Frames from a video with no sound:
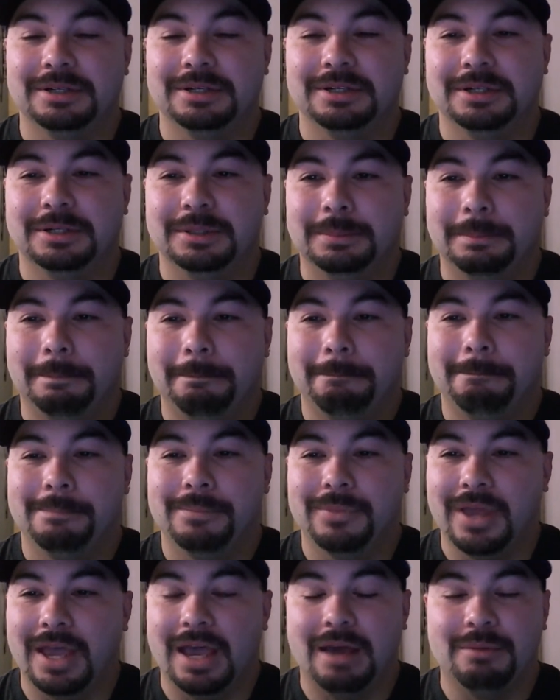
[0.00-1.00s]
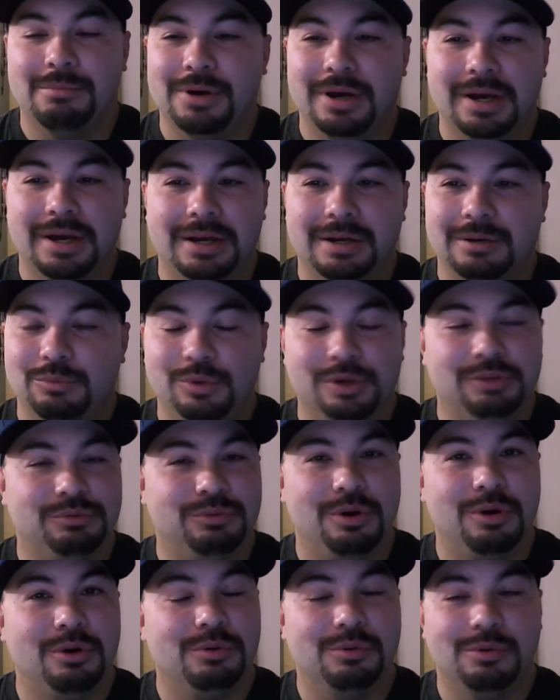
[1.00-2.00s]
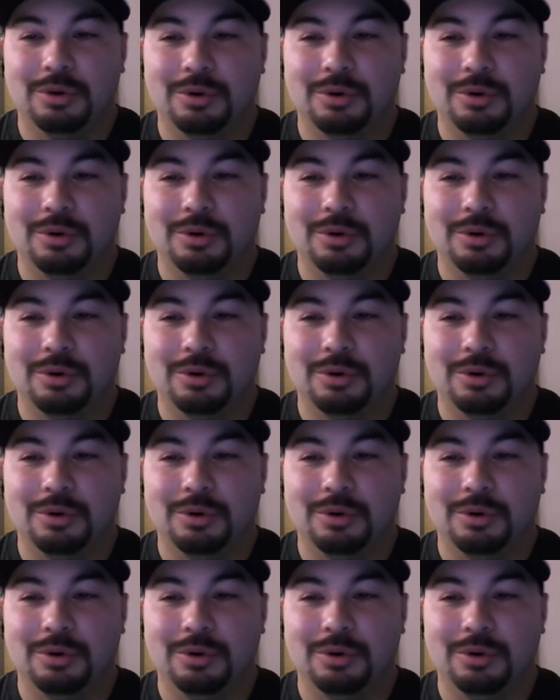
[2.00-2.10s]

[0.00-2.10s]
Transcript: Um, uh, but Withrow,